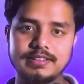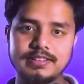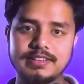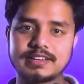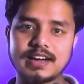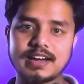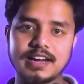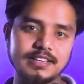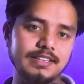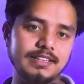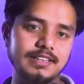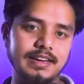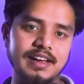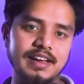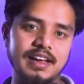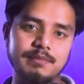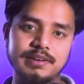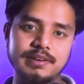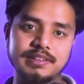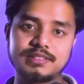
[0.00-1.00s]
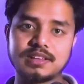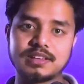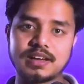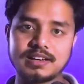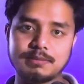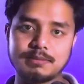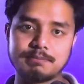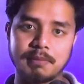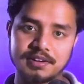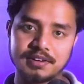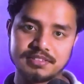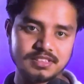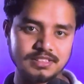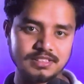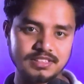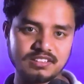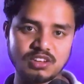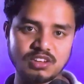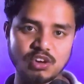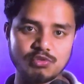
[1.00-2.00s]
They currently have a 30%
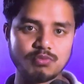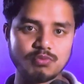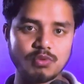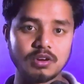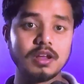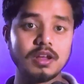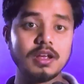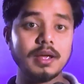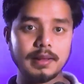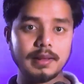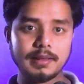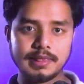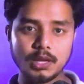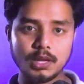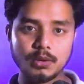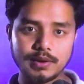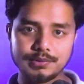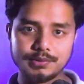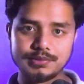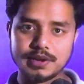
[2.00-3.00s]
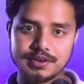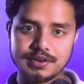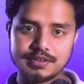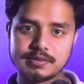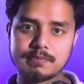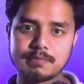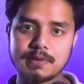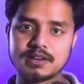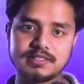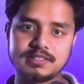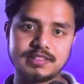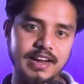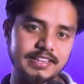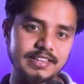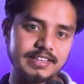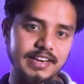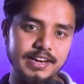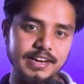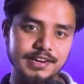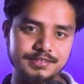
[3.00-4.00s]
discount for new users, but that
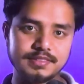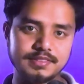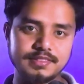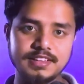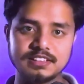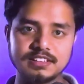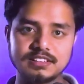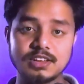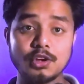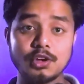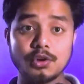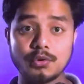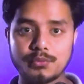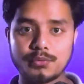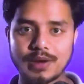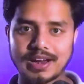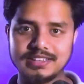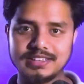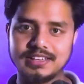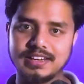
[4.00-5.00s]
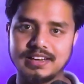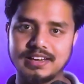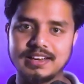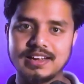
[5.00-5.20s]
ends this Friday.